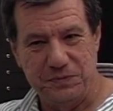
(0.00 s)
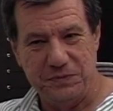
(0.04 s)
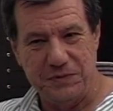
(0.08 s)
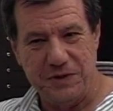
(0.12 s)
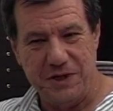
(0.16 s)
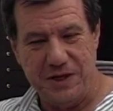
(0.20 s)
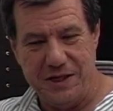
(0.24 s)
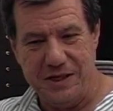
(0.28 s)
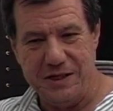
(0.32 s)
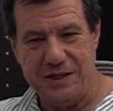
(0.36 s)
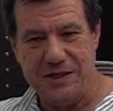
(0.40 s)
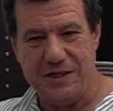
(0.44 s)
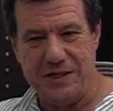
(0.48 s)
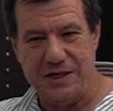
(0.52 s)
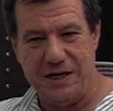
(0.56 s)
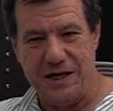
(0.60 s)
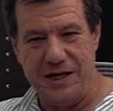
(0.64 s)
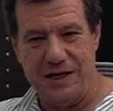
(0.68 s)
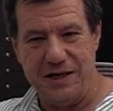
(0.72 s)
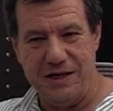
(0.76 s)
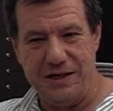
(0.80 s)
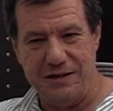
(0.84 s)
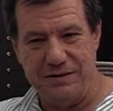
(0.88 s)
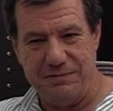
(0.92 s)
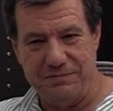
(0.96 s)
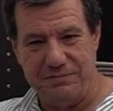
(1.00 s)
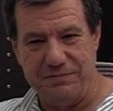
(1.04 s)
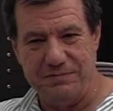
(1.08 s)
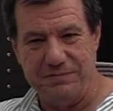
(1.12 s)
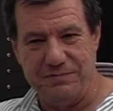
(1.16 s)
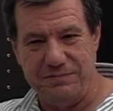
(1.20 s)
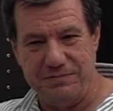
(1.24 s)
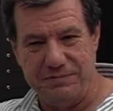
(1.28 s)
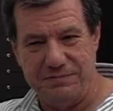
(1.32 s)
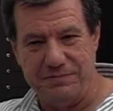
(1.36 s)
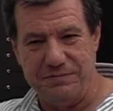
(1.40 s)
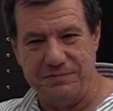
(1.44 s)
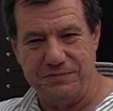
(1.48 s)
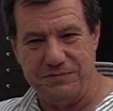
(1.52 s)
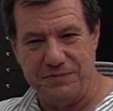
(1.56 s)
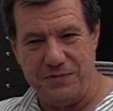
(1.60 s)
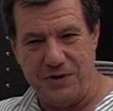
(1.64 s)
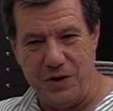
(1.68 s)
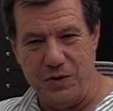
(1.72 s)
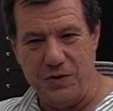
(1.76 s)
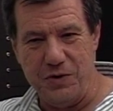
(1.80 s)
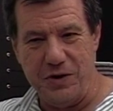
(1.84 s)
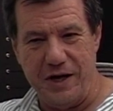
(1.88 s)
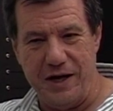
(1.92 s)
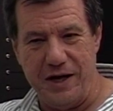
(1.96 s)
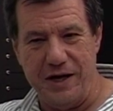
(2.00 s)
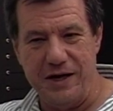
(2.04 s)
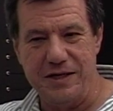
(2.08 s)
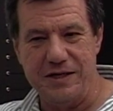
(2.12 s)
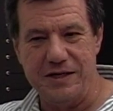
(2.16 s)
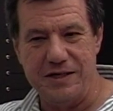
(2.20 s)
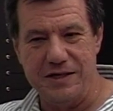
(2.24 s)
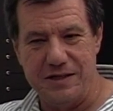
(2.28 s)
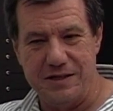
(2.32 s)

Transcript: He'd say, "Okay,